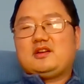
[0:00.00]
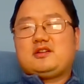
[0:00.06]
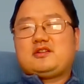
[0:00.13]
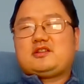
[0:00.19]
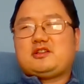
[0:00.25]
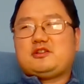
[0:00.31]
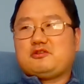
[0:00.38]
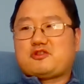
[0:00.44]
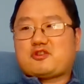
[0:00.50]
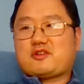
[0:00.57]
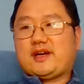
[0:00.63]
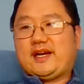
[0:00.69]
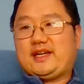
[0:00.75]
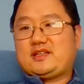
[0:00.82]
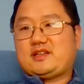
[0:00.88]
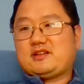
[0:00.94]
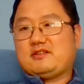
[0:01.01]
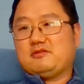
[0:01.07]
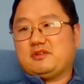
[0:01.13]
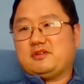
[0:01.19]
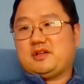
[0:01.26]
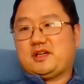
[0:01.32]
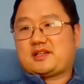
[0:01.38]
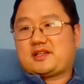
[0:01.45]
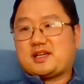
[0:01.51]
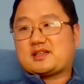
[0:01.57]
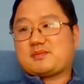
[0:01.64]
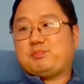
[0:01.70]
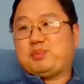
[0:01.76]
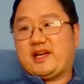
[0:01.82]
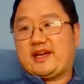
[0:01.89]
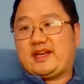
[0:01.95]
to try to assess
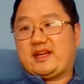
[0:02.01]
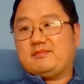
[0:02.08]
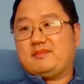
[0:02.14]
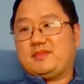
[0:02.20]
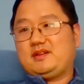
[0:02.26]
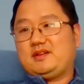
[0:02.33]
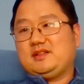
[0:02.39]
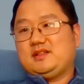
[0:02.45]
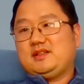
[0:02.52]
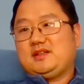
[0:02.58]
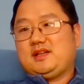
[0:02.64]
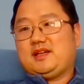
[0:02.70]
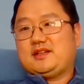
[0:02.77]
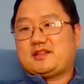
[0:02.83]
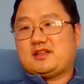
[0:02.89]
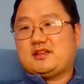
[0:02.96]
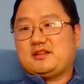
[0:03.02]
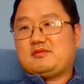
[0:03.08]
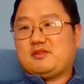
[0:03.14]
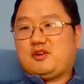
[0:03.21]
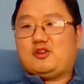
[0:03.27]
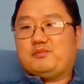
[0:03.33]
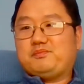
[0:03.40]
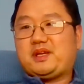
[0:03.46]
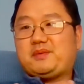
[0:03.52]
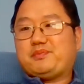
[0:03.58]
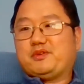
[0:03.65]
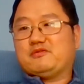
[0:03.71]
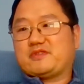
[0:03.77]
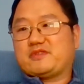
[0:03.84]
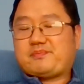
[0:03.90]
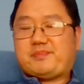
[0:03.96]
blame and to hold
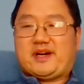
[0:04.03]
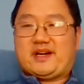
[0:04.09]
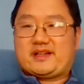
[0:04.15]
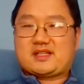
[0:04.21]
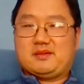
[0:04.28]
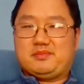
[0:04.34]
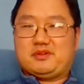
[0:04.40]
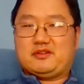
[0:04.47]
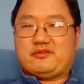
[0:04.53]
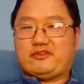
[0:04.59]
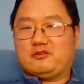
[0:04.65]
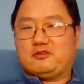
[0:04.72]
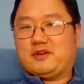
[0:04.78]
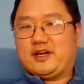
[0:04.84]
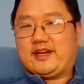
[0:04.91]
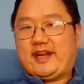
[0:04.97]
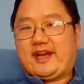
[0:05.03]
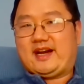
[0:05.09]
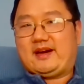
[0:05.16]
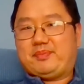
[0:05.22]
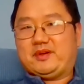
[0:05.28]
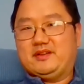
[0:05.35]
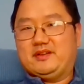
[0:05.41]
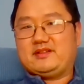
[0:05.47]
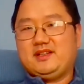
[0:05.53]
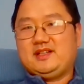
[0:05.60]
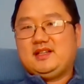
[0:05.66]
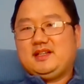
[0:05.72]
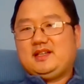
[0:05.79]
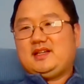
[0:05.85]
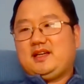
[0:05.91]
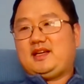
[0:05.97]
people responsible for what happened.
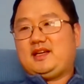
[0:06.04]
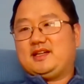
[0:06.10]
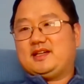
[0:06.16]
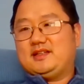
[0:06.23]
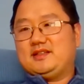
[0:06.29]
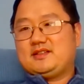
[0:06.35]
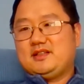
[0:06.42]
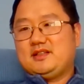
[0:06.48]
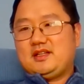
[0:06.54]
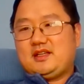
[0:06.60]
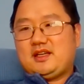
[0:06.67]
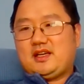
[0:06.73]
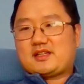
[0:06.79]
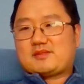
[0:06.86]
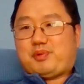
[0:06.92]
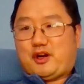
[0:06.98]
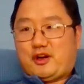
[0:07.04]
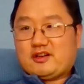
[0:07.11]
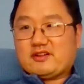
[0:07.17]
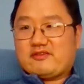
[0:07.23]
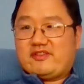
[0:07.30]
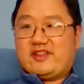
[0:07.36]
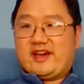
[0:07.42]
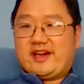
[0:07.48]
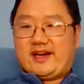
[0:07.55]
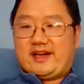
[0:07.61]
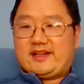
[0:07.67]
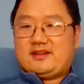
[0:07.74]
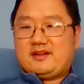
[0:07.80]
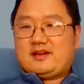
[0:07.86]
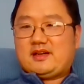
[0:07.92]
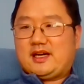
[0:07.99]
And as part of that,
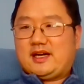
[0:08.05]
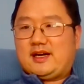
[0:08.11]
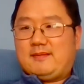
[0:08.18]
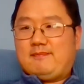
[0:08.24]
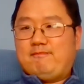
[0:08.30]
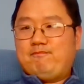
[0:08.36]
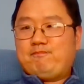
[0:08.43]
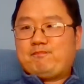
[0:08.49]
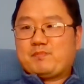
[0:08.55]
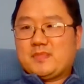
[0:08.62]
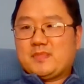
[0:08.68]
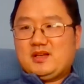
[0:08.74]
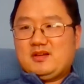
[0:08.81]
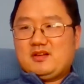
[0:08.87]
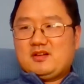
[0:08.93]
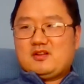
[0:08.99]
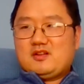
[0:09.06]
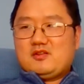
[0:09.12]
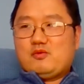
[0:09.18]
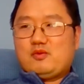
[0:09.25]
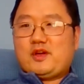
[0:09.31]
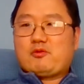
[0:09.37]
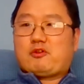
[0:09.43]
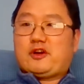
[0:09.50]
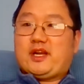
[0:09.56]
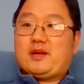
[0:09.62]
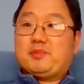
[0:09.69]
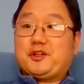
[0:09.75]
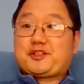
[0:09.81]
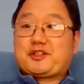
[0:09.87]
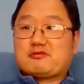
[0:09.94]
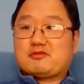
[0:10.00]
we were
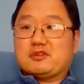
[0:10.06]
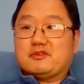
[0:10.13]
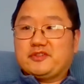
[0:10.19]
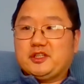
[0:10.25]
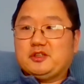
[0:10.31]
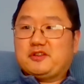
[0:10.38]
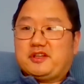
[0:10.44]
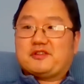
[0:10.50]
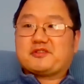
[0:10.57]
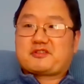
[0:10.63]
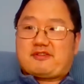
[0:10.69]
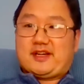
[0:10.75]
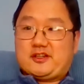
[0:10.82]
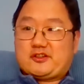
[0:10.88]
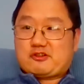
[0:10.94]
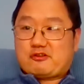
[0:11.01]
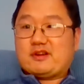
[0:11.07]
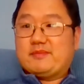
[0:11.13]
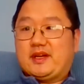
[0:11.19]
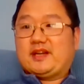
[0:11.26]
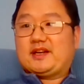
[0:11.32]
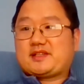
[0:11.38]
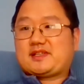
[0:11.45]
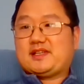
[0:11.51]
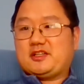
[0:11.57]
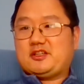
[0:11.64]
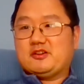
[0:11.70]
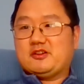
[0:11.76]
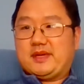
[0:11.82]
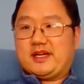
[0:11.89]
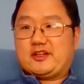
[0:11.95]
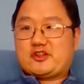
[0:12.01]
able to review those grand jury minutes that you
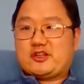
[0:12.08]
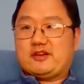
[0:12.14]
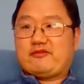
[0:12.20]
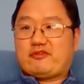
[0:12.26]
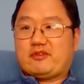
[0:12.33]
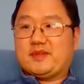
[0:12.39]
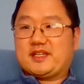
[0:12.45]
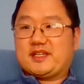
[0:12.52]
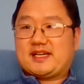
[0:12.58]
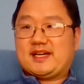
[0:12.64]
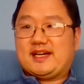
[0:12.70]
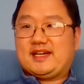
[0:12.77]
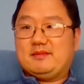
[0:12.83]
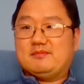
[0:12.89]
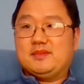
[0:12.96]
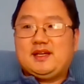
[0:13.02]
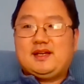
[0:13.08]
mentioned from the time.